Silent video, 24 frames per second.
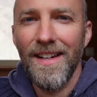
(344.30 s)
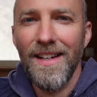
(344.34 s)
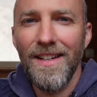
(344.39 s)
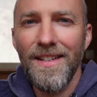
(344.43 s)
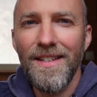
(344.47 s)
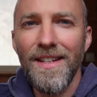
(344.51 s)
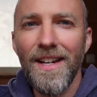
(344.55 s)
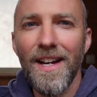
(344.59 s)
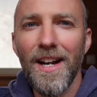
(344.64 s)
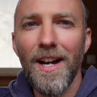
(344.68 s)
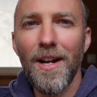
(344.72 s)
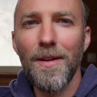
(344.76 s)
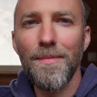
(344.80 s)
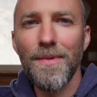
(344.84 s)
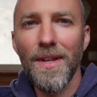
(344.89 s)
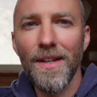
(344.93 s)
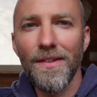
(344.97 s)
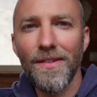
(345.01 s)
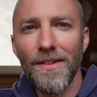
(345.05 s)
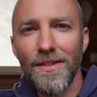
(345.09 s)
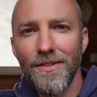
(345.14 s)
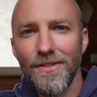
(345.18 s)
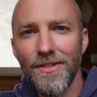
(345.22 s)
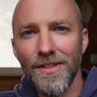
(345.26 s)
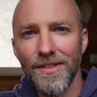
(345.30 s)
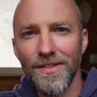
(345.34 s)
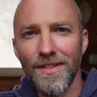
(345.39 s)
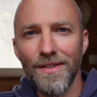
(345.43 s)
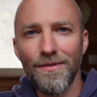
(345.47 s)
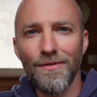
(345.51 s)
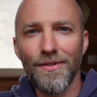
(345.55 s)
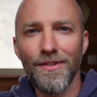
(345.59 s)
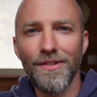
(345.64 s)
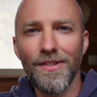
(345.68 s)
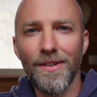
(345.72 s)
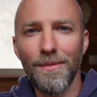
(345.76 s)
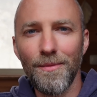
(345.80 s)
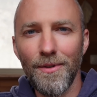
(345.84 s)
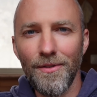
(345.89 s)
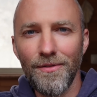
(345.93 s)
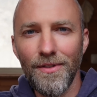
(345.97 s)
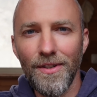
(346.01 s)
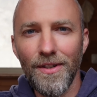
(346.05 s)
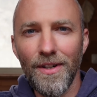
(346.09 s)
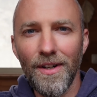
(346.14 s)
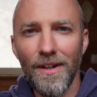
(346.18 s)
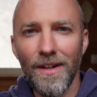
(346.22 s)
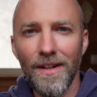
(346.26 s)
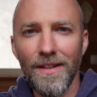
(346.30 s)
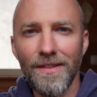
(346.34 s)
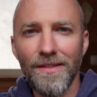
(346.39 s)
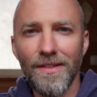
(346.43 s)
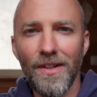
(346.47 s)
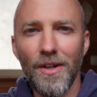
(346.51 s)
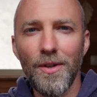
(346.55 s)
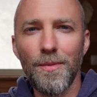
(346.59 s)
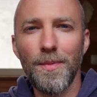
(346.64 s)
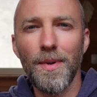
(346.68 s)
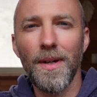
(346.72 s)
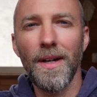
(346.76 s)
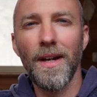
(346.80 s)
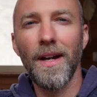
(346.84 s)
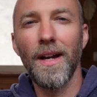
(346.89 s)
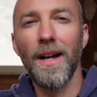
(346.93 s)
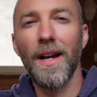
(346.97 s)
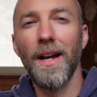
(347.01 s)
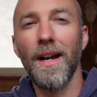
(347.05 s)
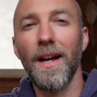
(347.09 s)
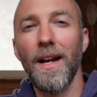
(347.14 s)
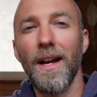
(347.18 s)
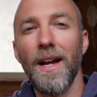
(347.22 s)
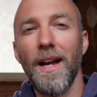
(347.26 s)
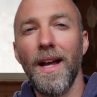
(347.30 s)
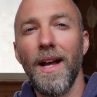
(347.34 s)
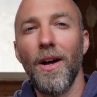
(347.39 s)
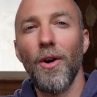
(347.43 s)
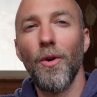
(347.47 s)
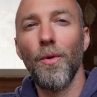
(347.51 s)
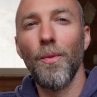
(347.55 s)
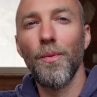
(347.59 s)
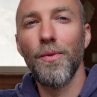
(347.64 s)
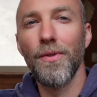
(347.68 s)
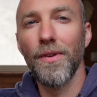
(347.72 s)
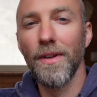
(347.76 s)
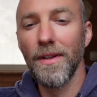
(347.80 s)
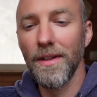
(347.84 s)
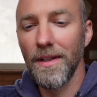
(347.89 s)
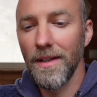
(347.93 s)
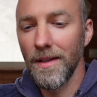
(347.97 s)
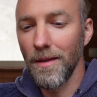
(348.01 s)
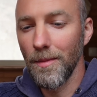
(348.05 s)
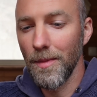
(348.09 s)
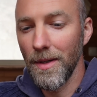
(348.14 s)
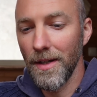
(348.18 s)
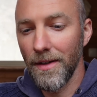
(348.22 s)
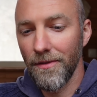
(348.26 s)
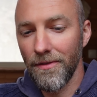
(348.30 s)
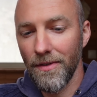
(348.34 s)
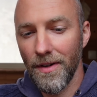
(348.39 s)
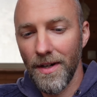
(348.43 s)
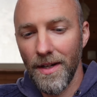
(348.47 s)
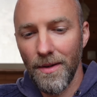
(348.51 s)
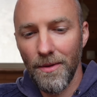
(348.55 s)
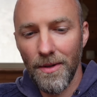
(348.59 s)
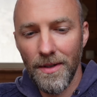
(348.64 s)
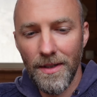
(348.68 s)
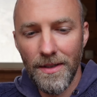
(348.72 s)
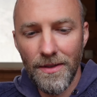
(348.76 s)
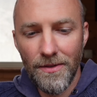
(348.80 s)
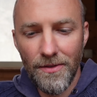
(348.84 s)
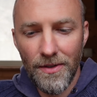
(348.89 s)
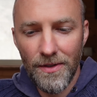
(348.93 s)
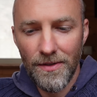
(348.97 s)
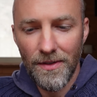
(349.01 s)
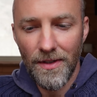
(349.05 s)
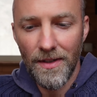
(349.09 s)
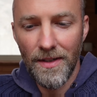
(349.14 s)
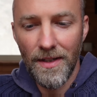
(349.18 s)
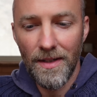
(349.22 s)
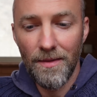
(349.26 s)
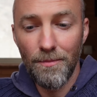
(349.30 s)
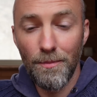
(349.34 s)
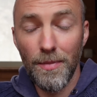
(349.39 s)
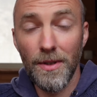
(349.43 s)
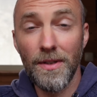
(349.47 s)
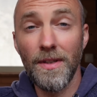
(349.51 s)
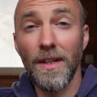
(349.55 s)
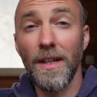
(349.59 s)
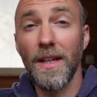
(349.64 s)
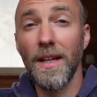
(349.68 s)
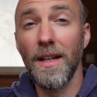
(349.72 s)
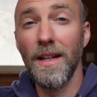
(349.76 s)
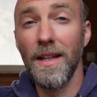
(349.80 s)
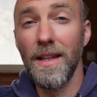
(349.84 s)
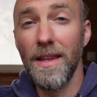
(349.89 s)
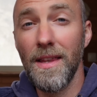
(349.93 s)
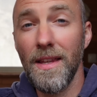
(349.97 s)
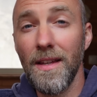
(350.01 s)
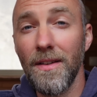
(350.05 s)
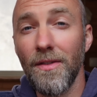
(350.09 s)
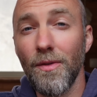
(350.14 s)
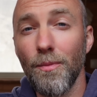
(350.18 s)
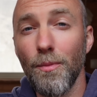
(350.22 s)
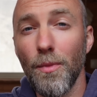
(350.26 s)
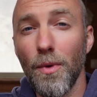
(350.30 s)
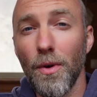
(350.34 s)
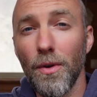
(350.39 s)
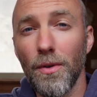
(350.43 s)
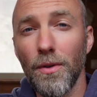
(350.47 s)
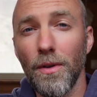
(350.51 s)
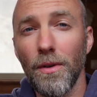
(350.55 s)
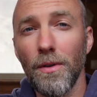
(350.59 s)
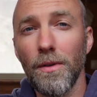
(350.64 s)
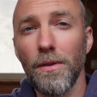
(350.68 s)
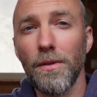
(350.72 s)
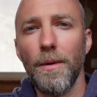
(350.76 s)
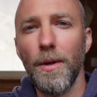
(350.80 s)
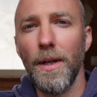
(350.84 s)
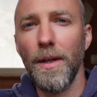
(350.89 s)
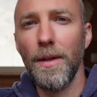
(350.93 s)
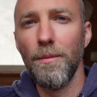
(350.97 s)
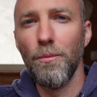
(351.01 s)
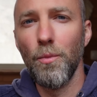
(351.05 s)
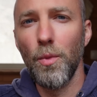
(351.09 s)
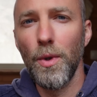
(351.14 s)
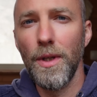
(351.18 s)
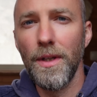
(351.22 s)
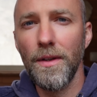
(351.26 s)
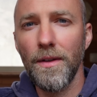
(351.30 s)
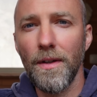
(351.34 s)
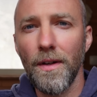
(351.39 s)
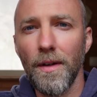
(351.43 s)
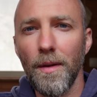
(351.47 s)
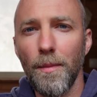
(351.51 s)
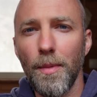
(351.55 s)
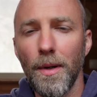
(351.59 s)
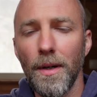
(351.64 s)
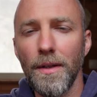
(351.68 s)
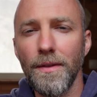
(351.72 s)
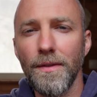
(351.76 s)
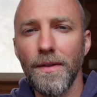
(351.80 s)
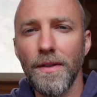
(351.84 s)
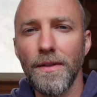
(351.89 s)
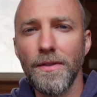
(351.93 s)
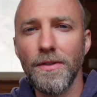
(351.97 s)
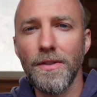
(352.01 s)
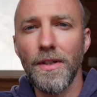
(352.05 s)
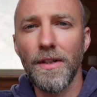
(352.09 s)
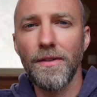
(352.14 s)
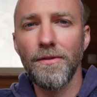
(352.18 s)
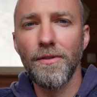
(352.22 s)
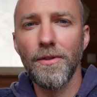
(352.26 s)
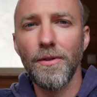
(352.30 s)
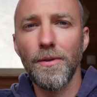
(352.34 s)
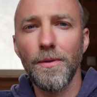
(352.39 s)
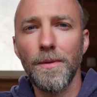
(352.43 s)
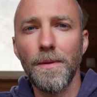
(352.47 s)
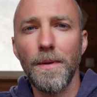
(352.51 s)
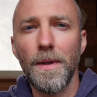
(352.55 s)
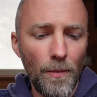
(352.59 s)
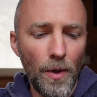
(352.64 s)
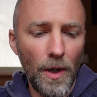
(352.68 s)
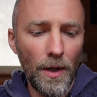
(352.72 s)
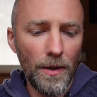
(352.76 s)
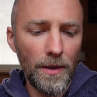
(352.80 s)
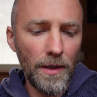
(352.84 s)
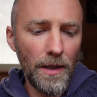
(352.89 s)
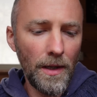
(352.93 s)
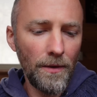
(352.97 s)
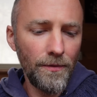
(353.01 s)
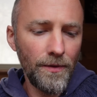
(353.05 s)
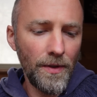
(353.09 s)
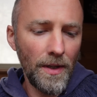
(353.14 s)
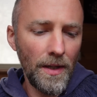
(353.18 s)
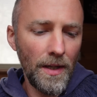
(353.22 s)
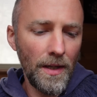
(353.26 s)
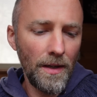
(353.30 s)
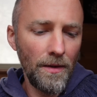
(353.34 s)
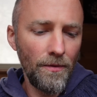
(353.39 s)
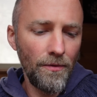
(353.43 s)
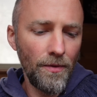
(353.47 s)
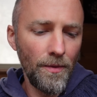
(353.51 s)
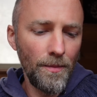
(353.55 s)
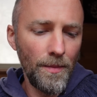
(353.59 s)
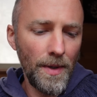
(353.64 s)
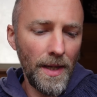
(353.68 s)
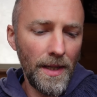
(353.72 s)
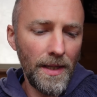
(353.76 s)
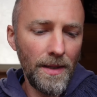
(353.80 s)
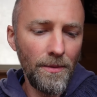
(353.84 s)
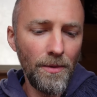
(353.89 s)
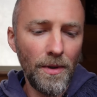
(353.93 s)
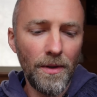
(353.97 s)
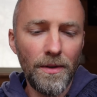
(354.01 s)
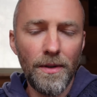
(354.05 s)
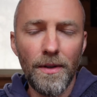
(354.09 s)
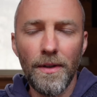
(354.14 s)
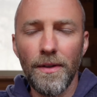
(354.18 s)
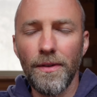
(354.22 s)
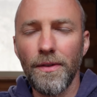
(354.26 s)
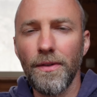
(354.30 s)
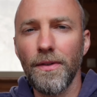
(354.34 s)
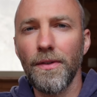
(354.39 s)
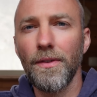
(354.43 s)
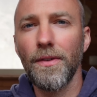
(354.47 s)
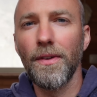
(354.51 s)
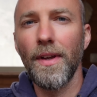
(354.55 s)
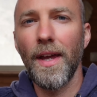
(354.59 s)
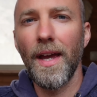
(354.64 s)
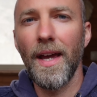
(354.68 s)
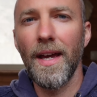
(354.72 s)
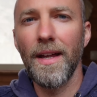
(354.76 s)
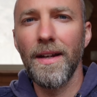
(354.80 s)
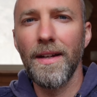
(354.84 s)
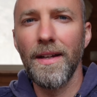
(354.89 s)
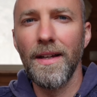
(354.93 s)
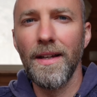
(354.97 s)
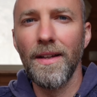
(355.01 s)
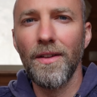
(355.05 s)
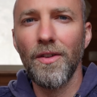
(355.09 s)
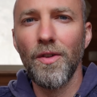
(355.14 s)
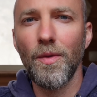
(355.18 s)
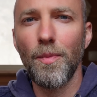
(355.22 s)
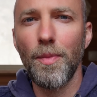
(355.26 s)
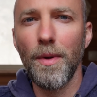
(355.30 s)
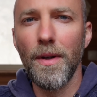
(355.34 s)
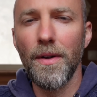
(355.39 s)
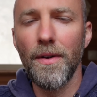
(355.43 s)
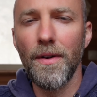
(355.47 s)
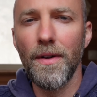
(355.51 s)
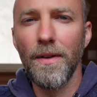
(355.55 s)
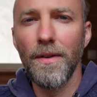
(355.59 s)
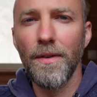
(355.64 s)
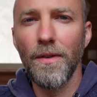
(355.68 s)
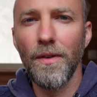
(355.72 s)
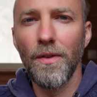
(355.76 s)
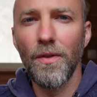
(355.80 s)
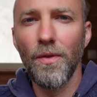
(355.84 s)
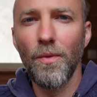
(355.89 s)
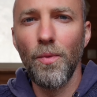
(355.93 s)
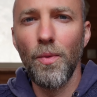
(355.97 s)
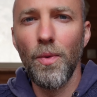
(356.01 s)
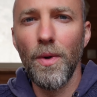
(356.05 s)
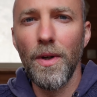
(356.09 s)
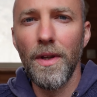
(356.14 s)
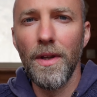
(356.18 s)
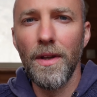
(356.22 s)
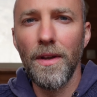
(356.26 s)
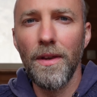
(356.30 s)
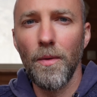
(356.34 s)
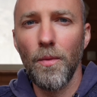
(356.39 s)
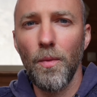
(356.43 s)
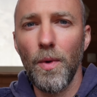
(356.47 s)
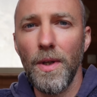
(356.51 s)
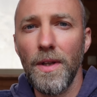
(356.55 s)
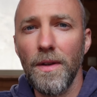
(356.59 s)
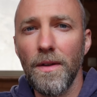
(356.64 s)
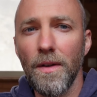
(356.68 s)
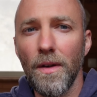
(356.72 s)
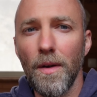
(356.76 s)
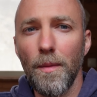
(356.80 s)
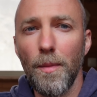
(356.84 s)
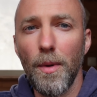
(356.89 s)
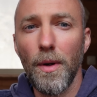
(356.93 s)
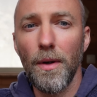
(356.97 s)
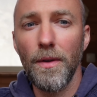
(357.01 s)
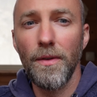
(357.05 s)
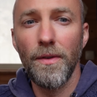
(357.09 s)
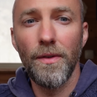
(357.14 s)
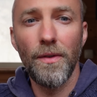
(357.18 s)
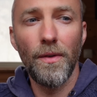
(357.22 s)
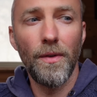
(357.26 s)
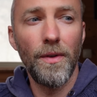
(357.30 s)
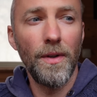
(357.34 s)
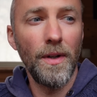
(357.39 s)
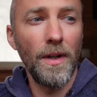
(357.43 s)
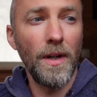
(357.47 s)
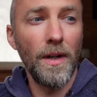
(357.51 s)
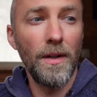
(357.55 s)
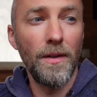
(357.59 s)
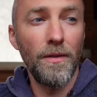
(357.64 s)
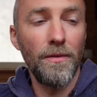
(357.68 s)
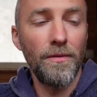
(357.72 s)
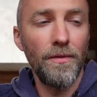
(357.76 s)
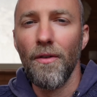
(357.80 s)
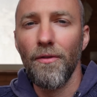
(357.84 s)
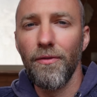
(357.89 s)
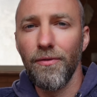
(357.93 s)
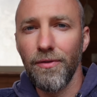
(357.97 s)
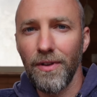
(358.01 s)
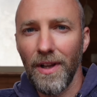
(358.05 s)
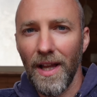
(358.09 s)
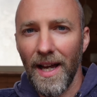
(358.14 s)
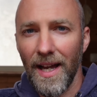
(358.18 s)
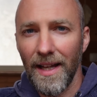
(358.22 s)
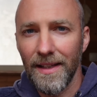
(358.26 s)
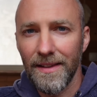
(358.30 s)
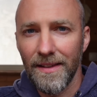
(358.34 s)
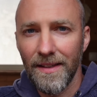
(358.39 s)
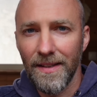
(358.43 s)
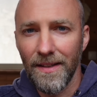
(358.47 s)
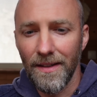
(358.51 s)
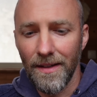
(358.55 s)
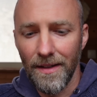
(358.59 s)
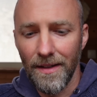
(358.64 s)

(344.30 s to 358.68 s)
yeah, I hope that's interesting for some of you guys. Hope it helps a little bit for anyone interested in particularly this model in wind turbines in general. I'd love to hear from anyone that's had experience with wind turbines on a kind of flat